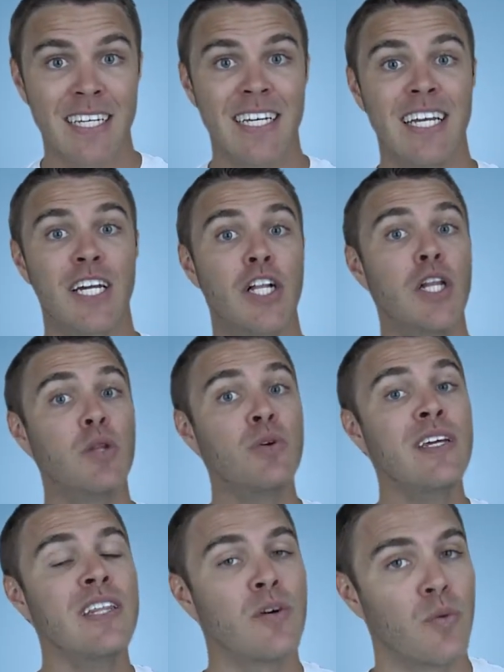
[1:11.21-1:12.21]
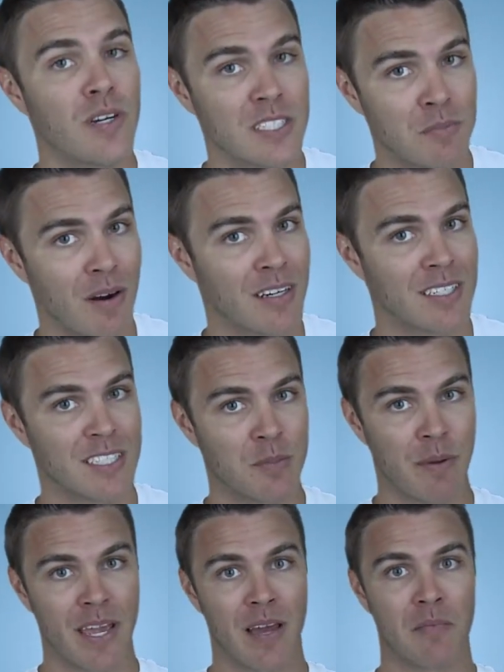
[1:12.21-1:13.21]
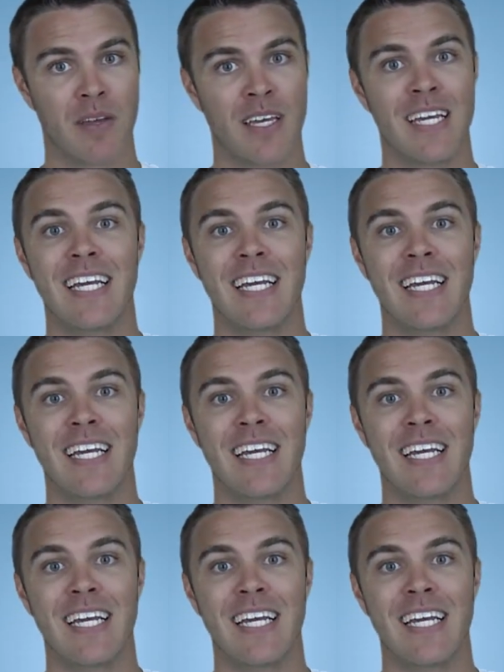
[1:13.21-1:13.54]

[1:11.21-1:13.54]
including the ones marked as spam,